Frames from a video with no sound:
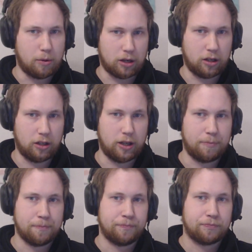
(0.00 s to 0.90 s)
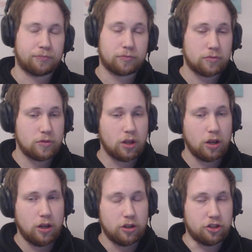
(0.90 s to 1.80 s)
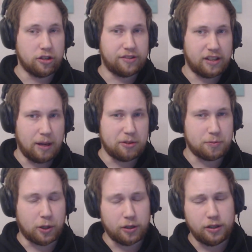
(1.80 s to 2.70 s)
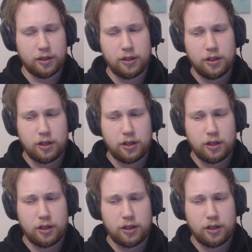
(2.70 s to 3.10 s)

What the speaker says: I'm not gonna lie. Just the damage part,